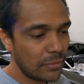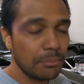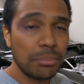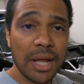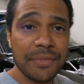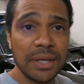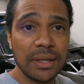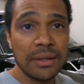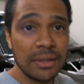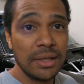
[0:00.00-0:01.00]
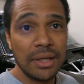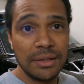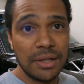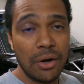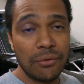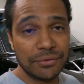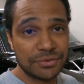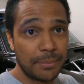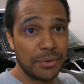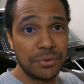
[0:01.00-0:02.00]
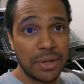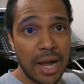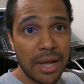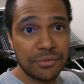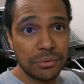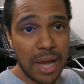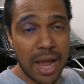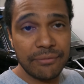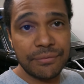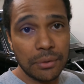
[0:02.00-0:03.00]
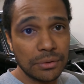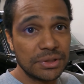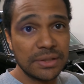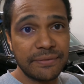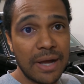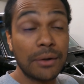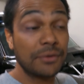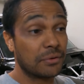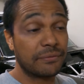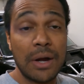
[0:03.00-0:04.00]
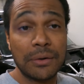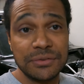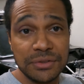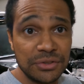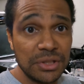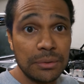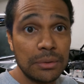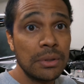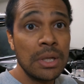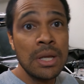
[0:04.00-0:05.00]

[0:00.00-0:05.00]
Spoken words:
But I think, you know, for some of you guys who have 3rd gen Falcons or Falcons in general,